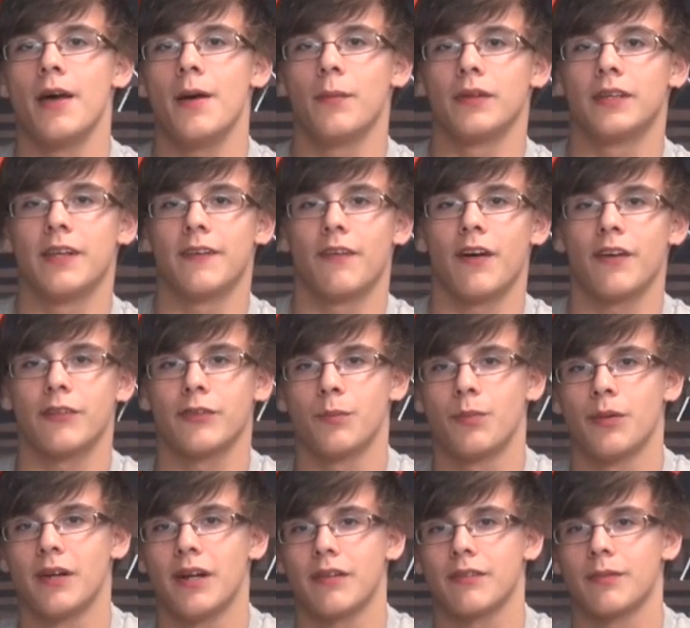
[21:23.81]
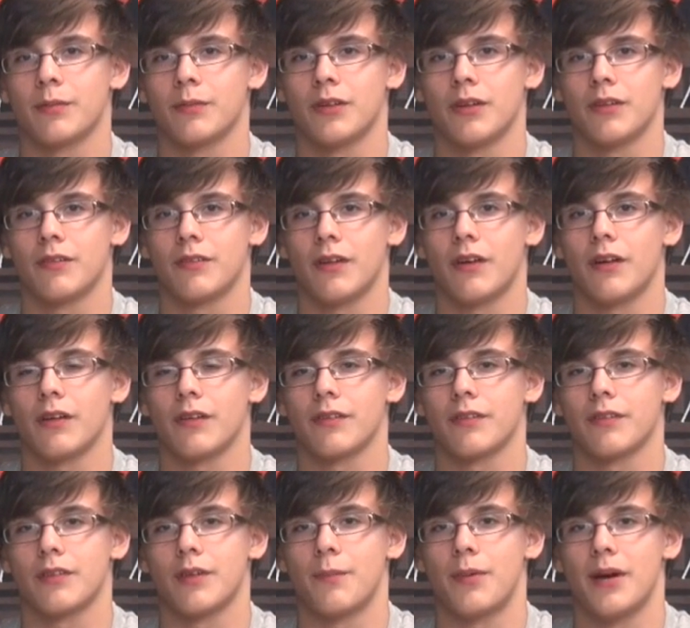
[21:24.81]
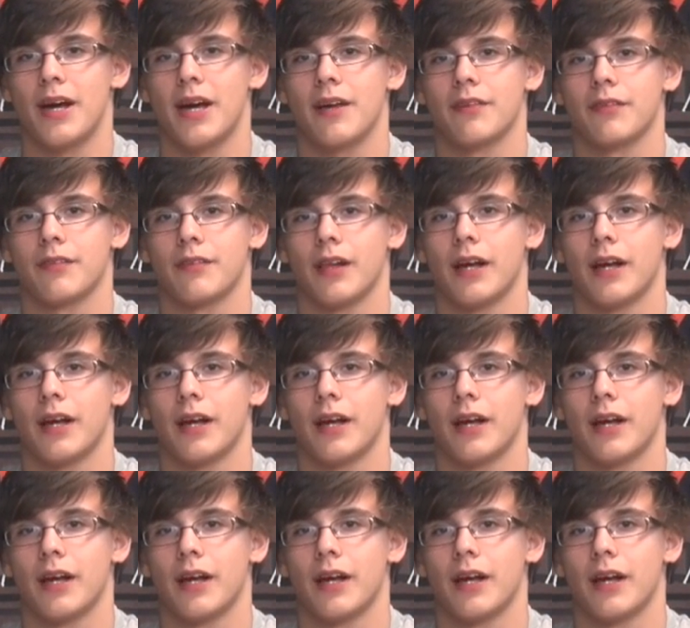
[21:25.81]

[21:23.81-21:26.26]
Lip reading: But they've also put out some good songs in the past